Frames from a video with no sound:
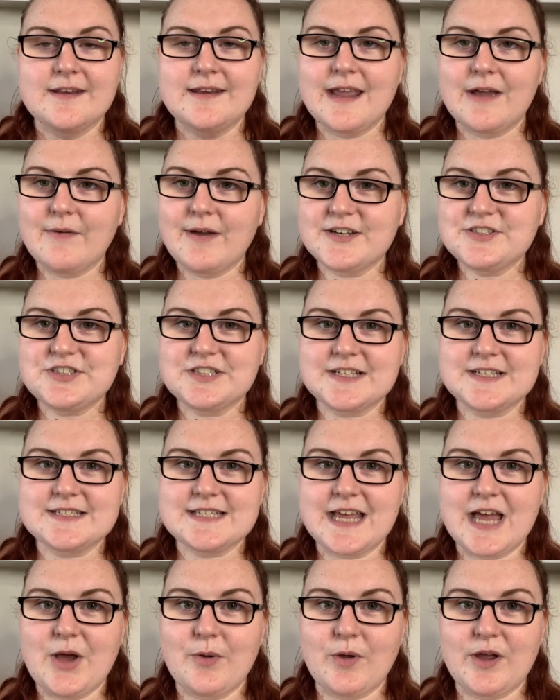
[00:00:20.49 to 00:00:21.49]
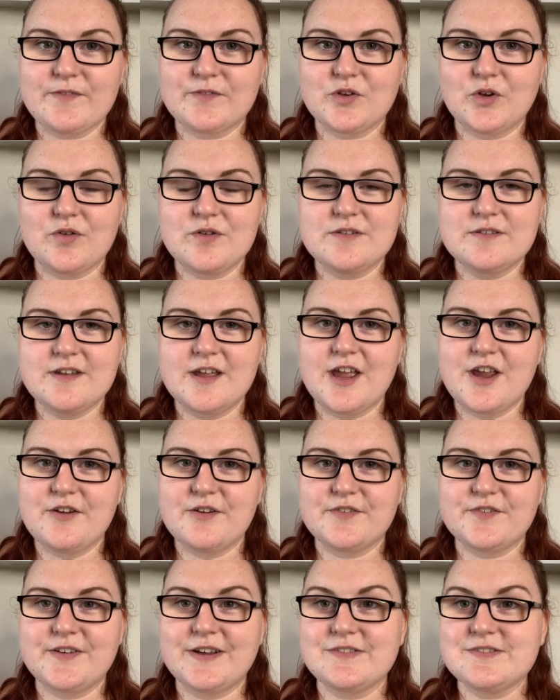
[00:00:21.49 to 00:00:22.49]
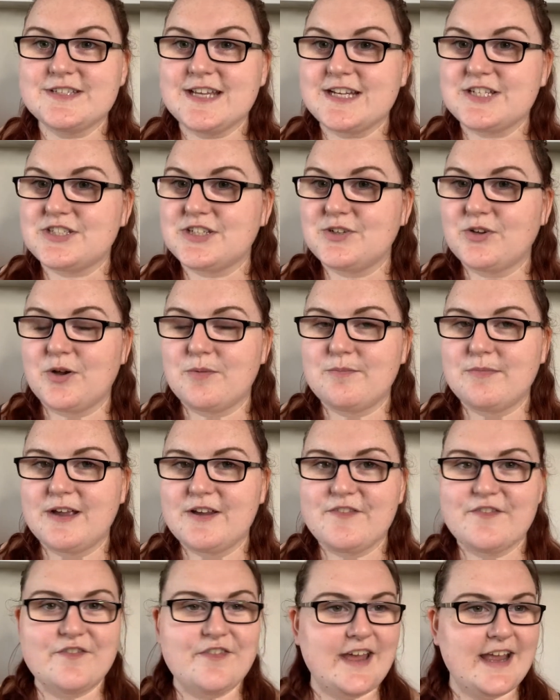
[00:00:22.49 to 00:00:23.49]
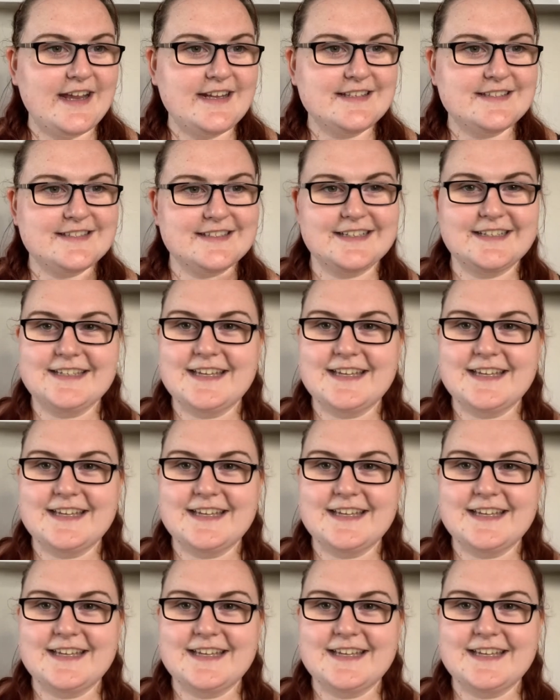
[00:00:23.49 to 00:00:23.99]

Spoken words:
Now, as you can tell, I've got no foundation on my face.